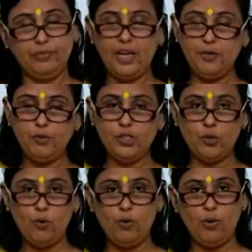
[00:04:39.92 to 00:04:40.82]
That was
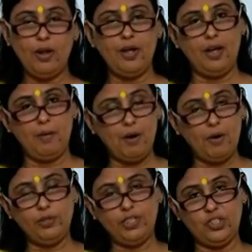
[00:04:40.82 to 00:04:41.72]
all
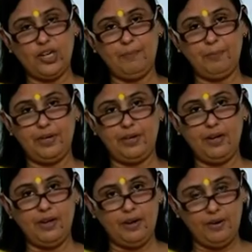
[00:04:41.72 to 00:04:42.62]
about the chapter
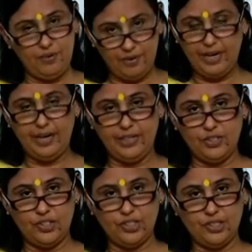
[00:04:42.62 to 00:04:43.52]

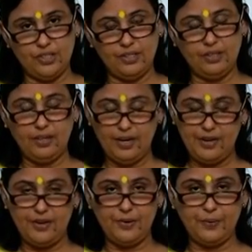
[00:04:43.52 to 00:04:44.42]
drainage.
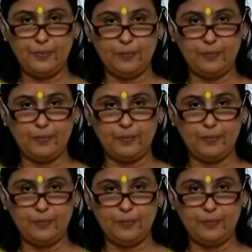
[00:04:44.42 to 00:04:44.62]
Thank you.